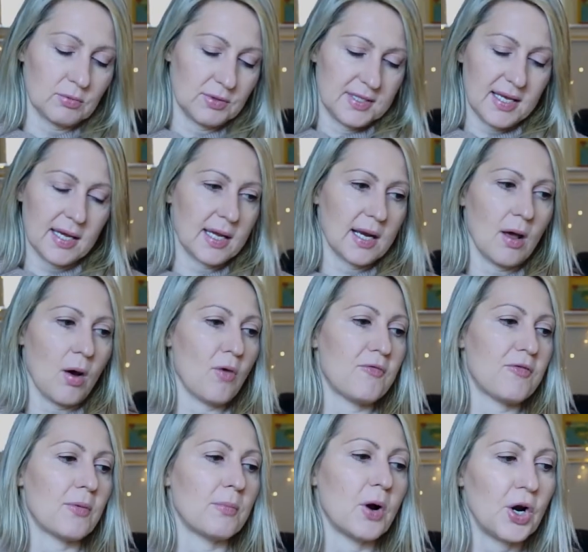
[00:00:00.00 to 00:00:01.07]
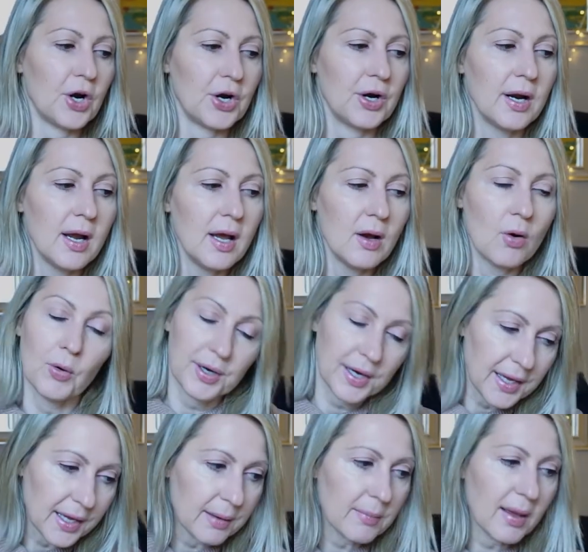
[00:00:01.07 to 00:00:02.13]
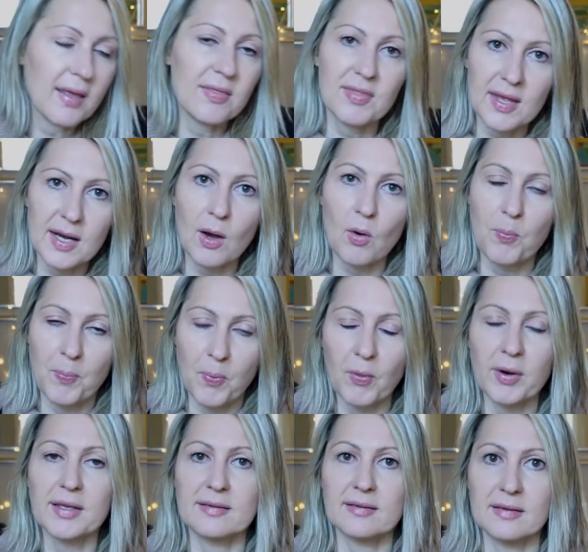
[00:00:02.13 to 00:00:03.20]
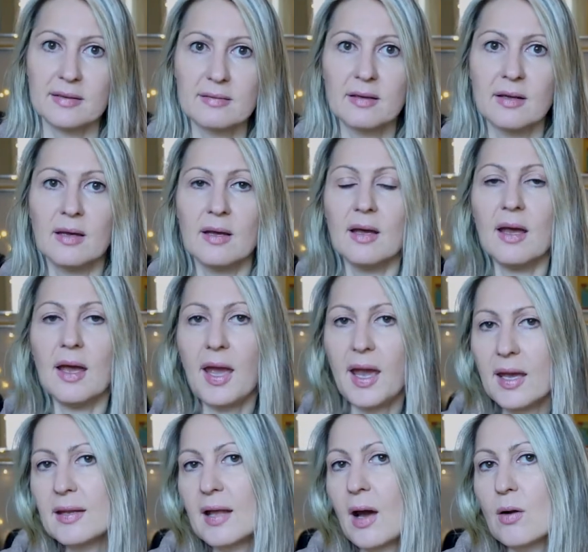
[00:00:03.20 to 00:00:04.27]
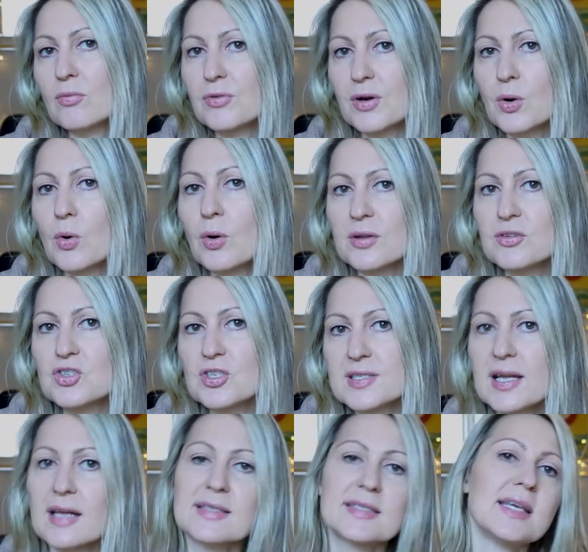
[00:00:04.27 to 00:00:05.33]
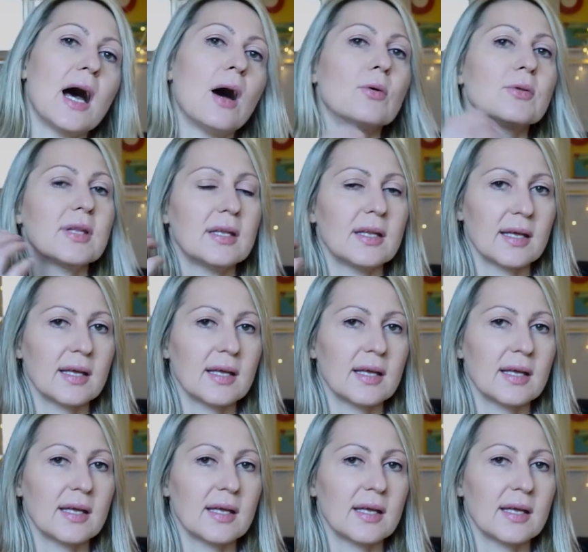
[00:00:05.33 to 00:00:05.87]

I'll take it off from her or him, and then I'll point it and I'll record just that sound.